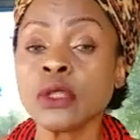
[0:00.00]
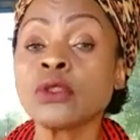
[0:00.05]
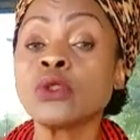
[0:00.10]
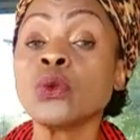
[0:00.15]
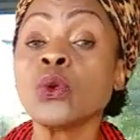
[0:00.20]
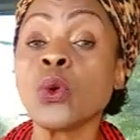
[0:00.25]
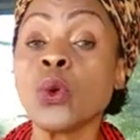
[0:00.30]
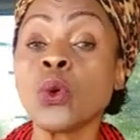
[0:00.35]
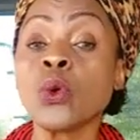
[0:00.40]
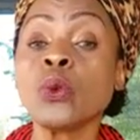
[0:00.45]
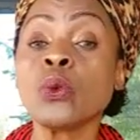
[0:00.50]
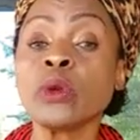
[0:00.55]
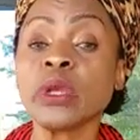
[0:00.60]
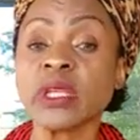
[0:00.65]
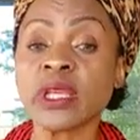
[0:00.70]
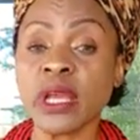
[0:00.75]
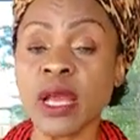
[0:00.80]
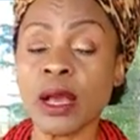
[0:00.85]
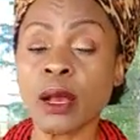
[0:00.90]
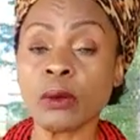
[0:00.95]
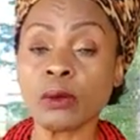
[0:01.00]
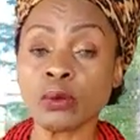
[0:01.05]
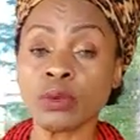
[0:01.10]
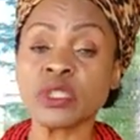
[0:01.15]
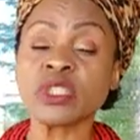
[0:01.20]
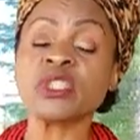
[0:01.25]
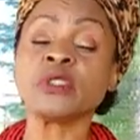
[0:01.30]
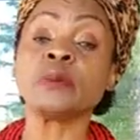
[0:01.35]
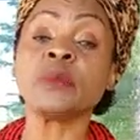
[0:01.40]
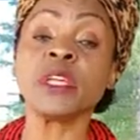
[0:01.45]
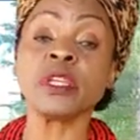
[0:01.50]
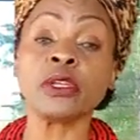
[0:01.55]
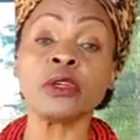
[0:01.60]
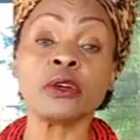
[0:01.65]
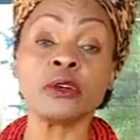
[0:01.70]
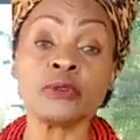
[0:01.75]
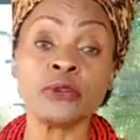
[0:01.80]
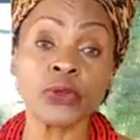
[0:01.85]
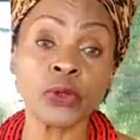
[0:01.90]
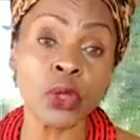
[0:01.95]
to who we are, which
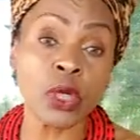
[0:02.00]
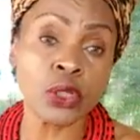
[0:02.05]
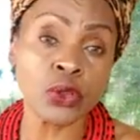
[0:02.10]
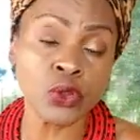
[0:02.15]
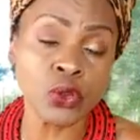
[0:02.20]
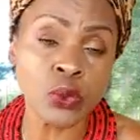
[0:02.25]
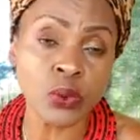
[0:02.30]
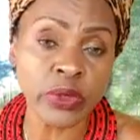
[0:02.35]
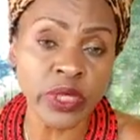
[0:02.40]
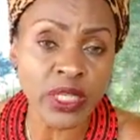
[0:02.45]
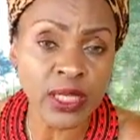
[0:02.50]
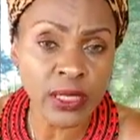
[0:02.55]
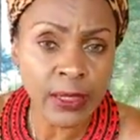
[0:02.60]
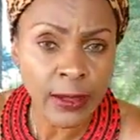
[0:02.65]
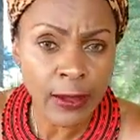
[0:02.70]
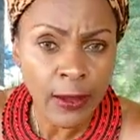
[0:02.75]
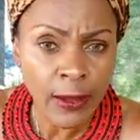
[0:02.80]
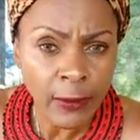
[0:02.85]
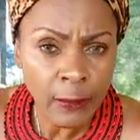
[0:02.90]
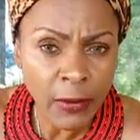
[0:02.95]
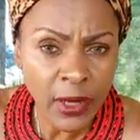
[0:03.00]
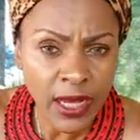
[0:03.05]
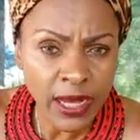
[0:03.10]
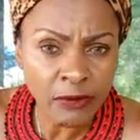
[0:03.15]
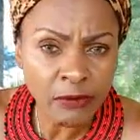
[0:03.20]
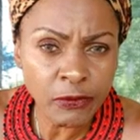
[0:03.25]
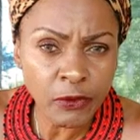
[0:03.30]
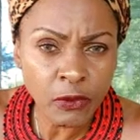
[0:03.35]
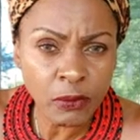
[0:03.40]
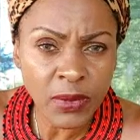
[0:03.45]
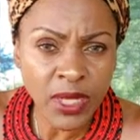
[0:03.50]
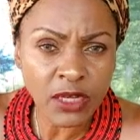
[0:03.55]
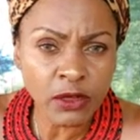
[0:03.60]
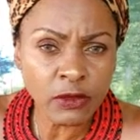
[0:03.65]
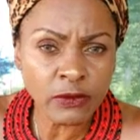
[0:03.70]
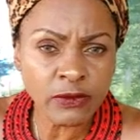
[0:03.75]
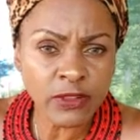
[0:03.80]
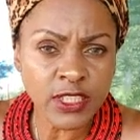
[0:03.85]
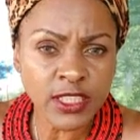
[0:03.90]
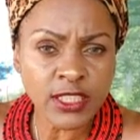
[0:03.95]
many of you are doing. Bravo, my
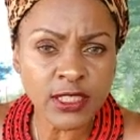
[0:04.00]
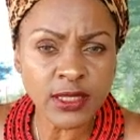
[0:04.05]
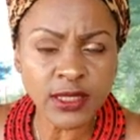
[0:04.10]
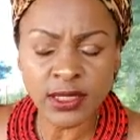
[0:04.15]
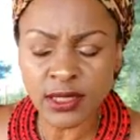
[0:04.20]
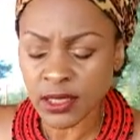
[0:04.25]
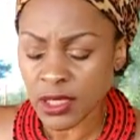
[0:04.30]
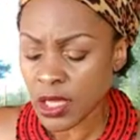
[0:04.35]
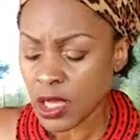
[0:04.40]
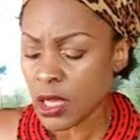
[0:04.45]
lovelies.